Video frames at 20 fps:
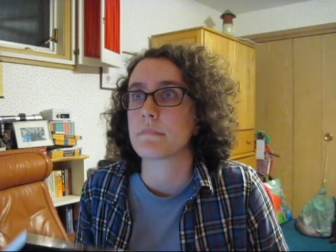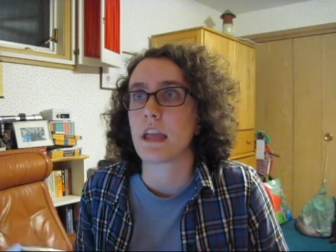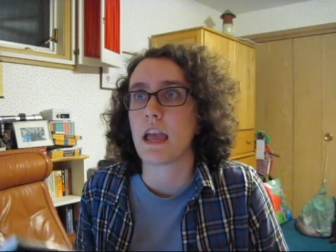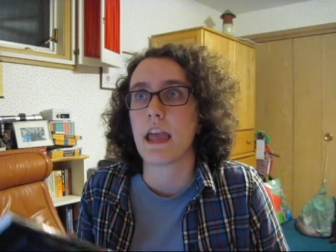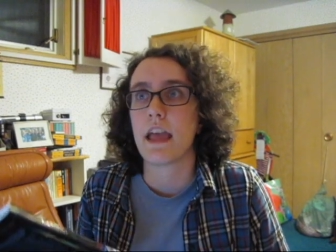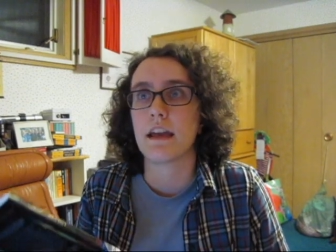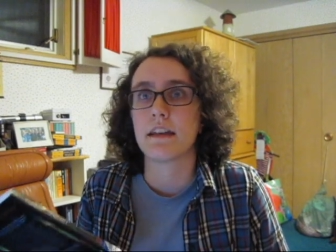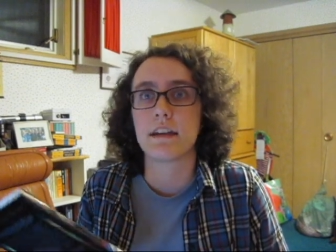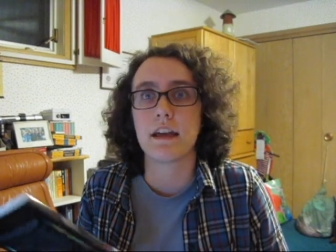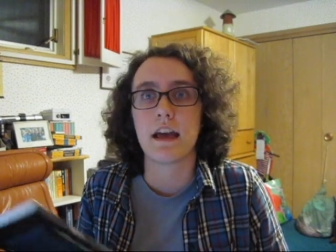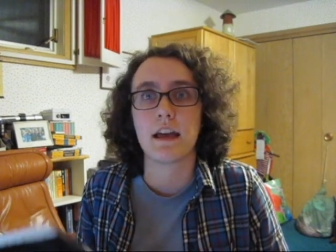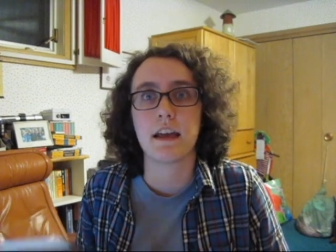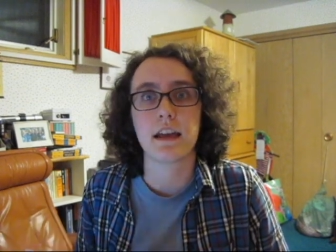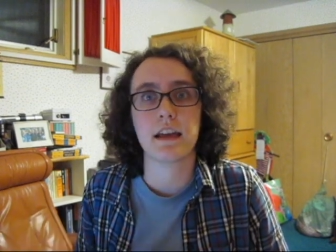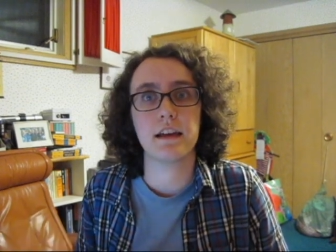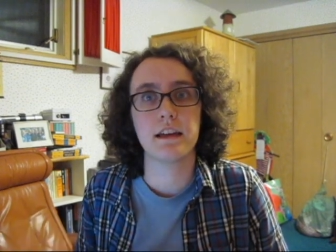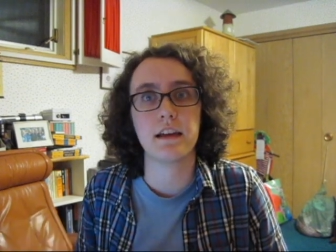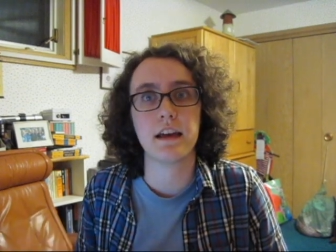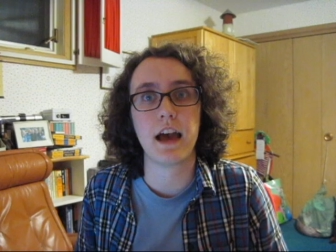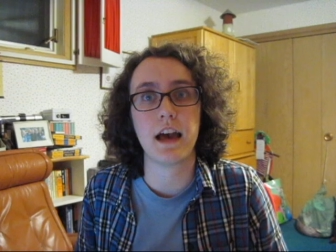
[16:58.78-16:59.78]
I
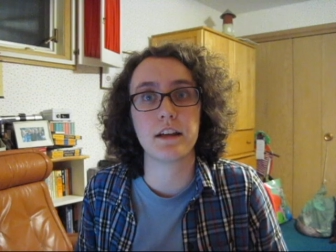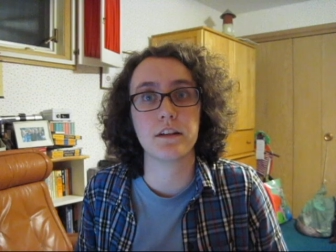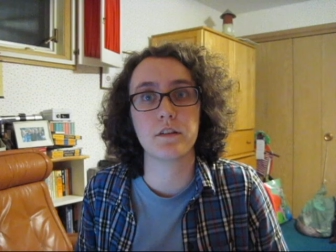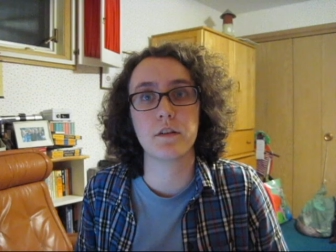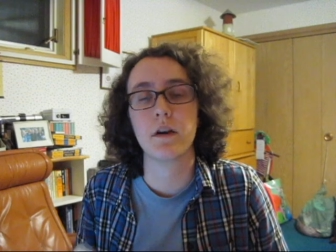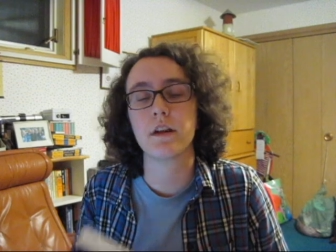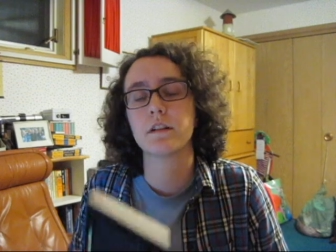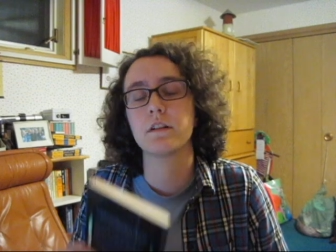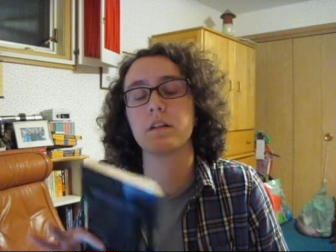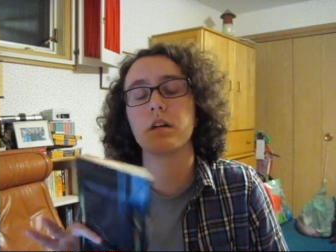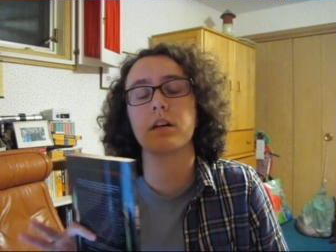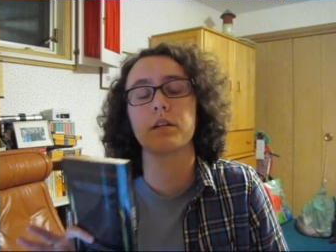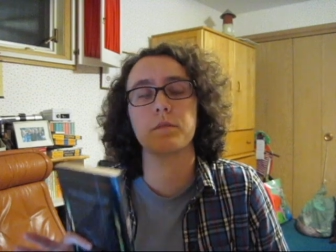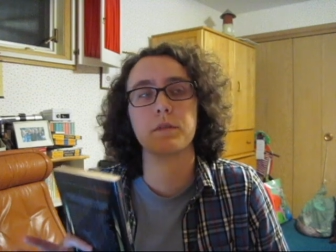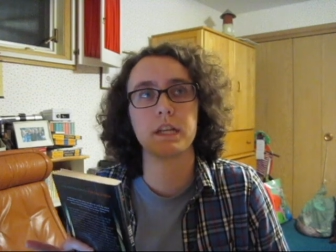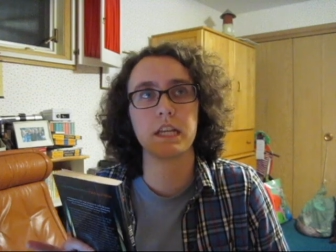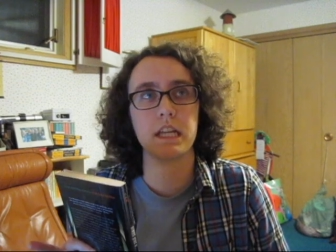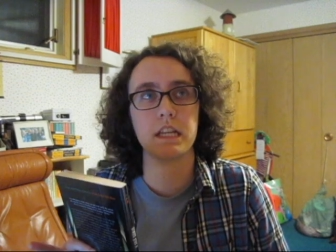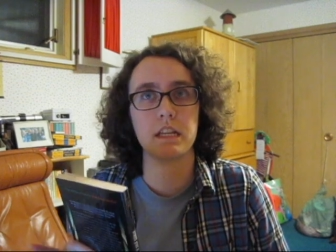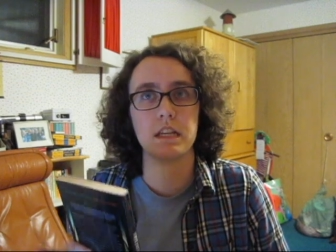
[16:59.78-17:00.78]
don't know, I don't
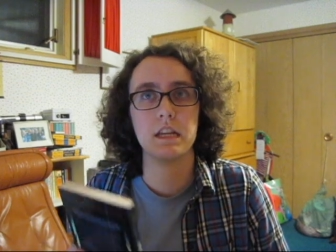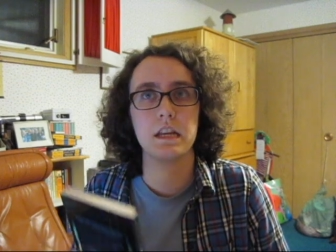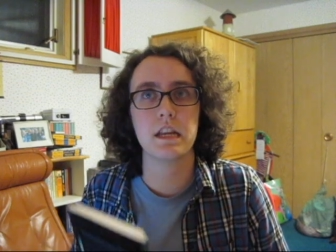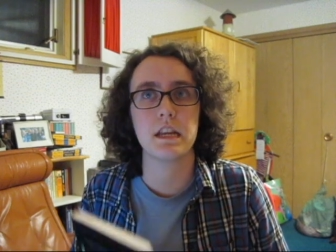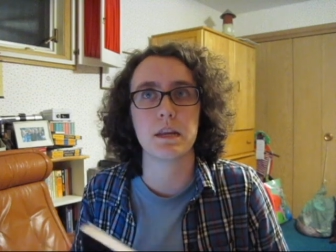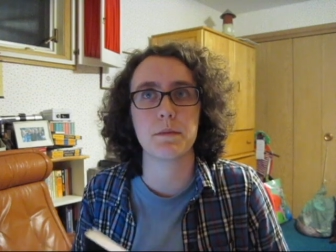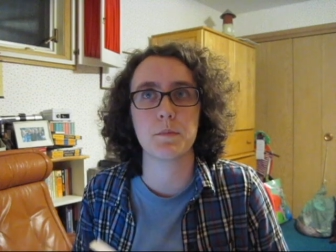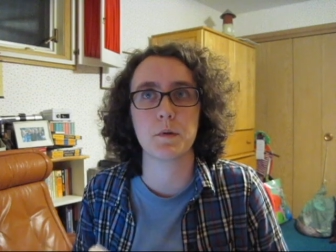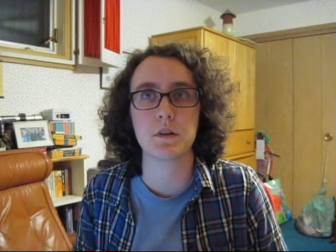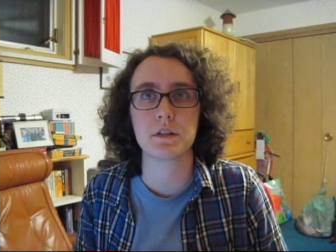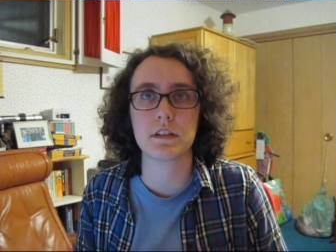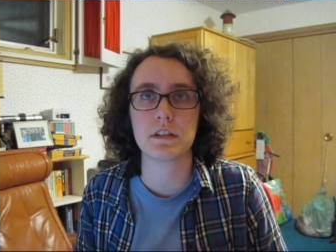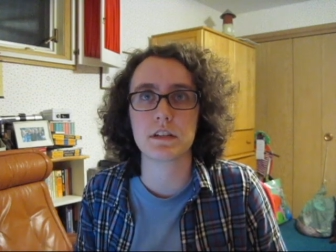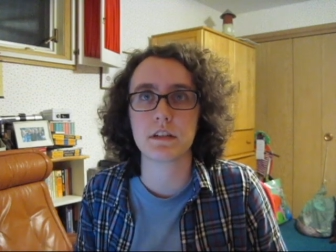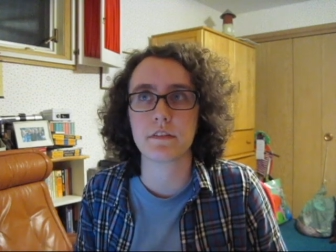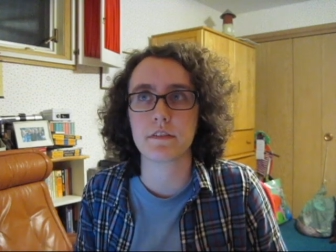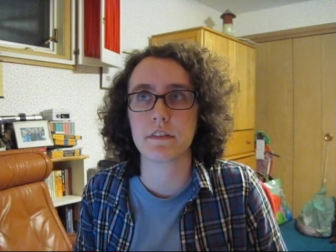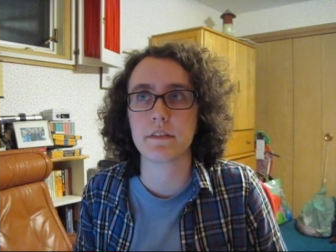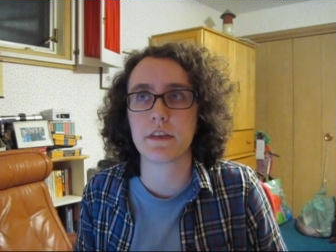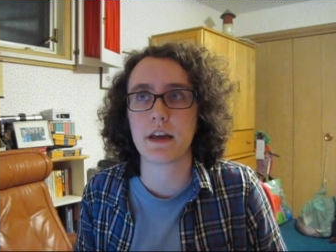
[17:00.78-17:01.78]
want to get into any more
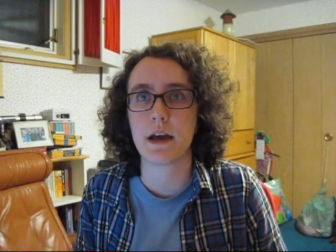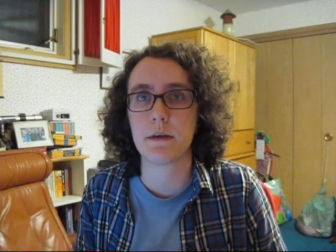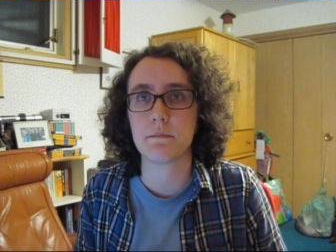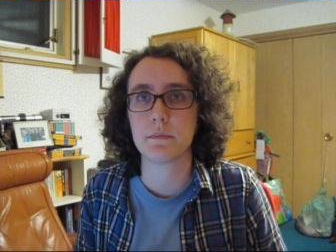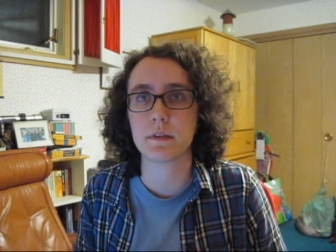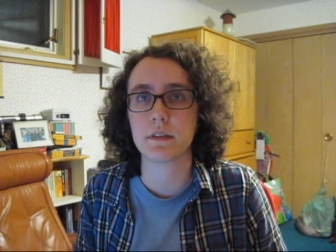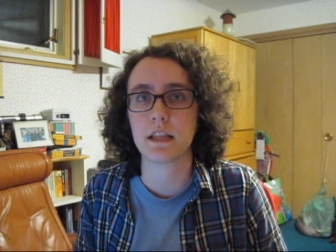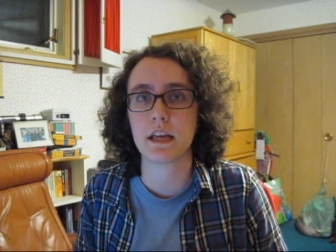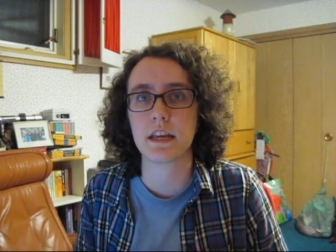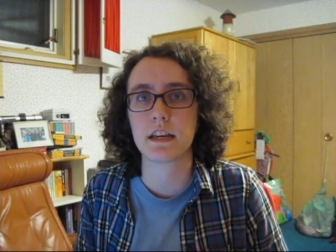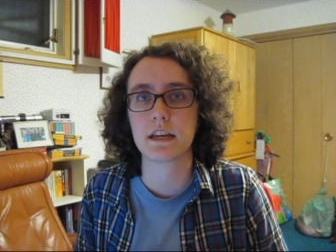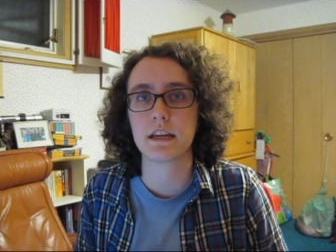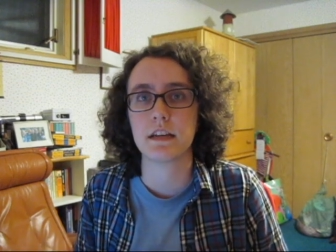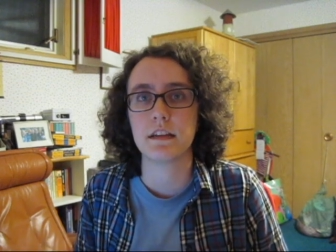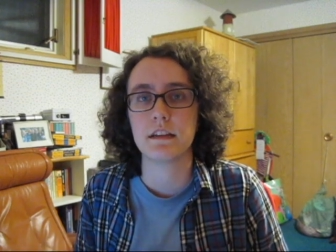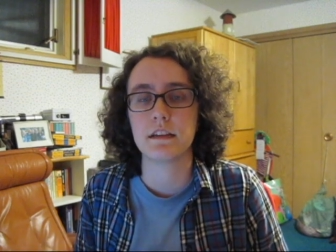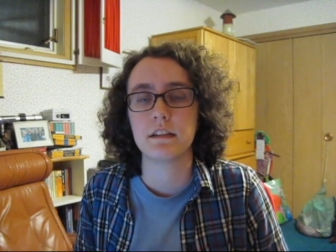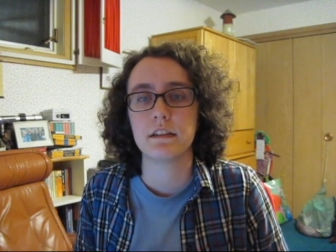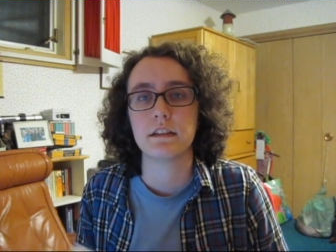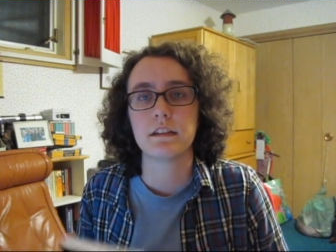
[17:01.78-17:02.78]
detail than that, but, like,
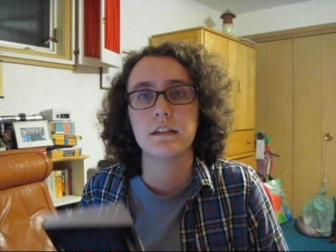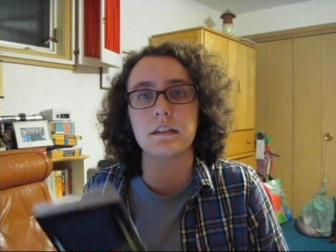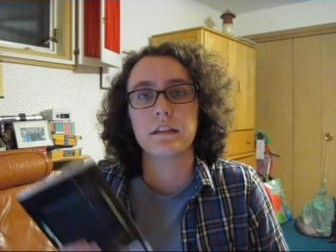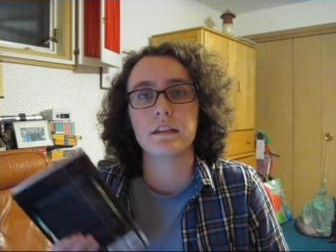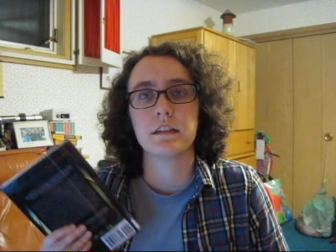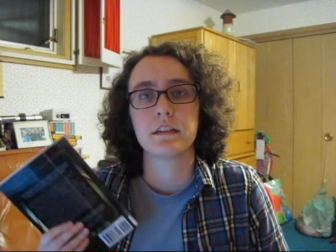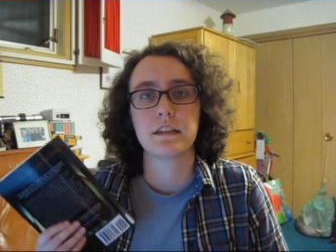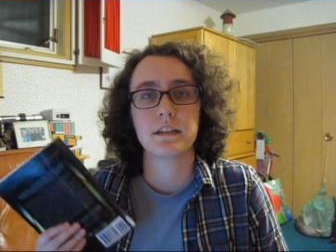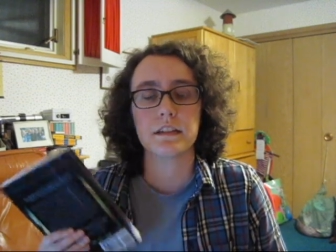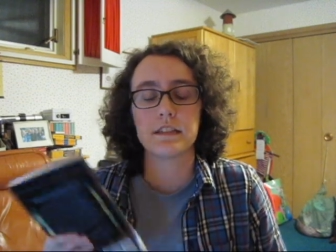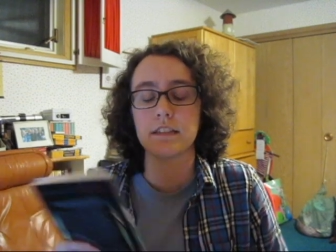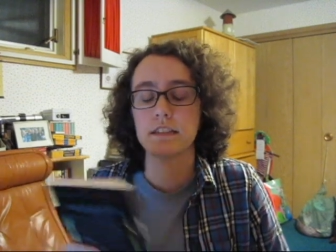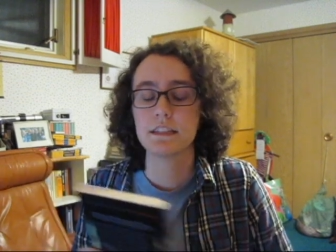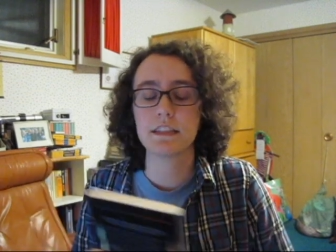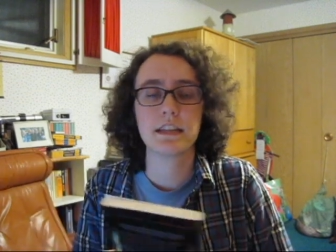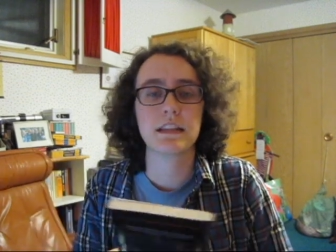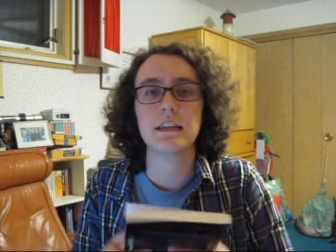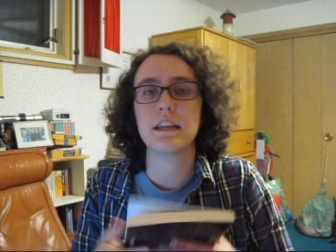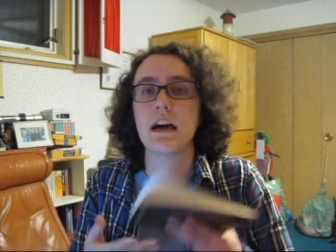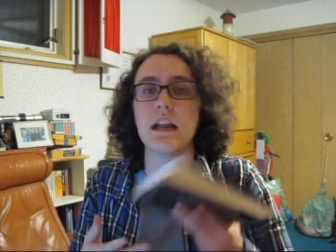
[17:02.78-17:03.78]
because it's,
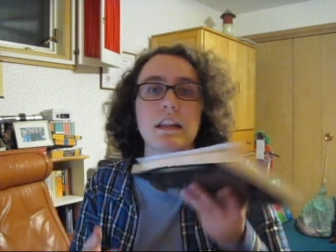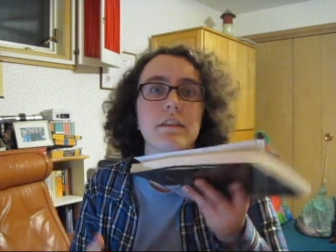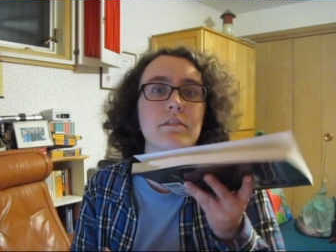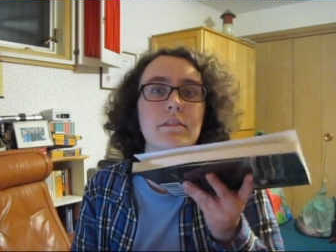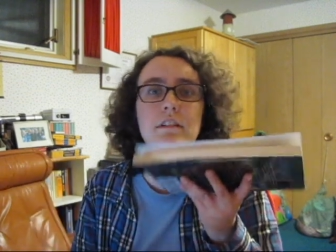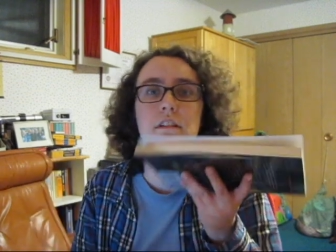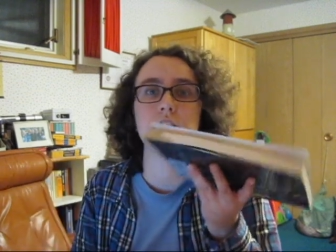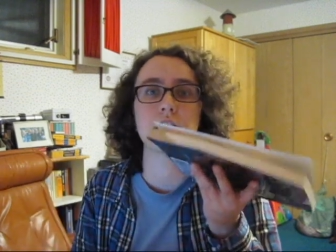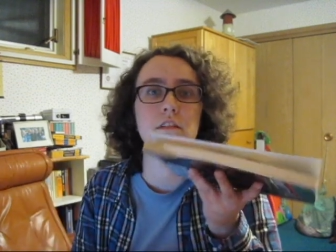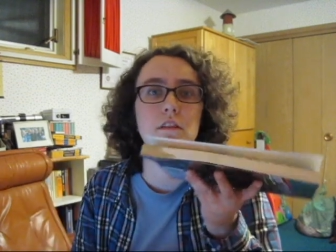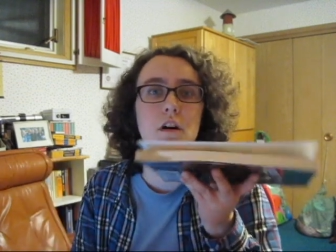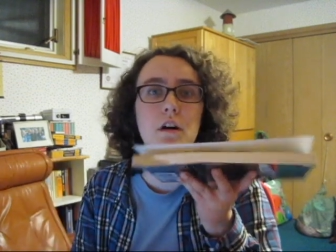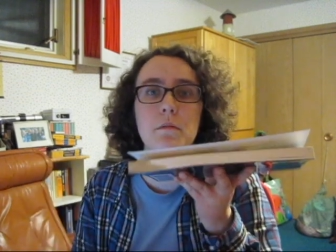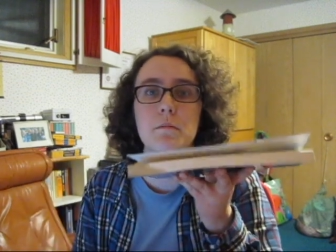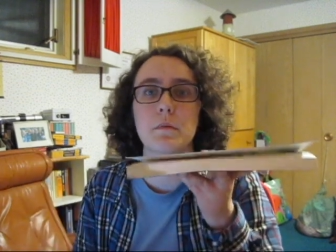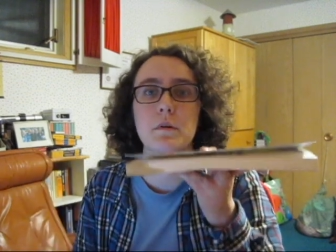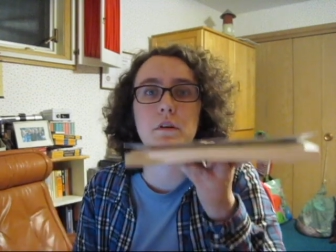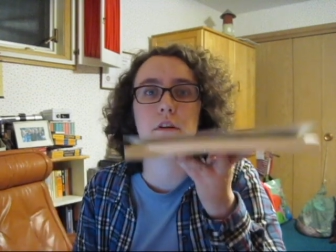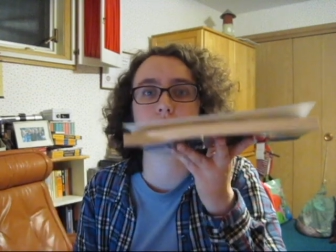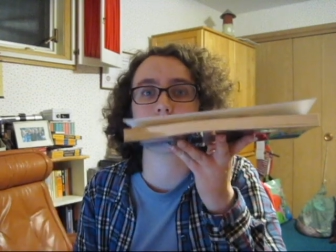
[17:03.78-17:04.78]
like, not even a long
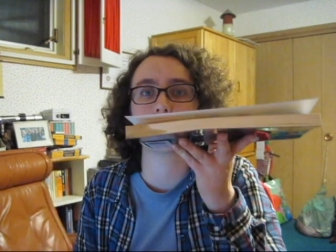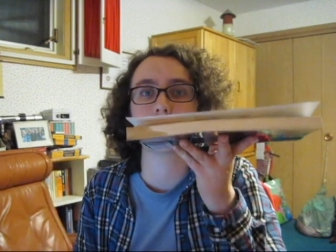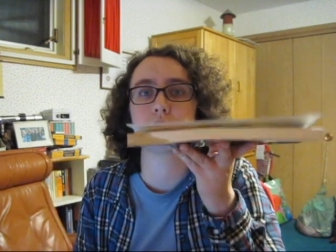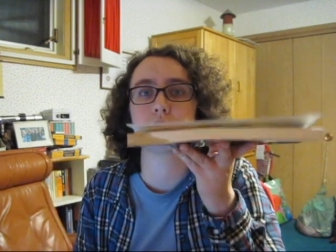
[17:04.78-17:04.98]
book, as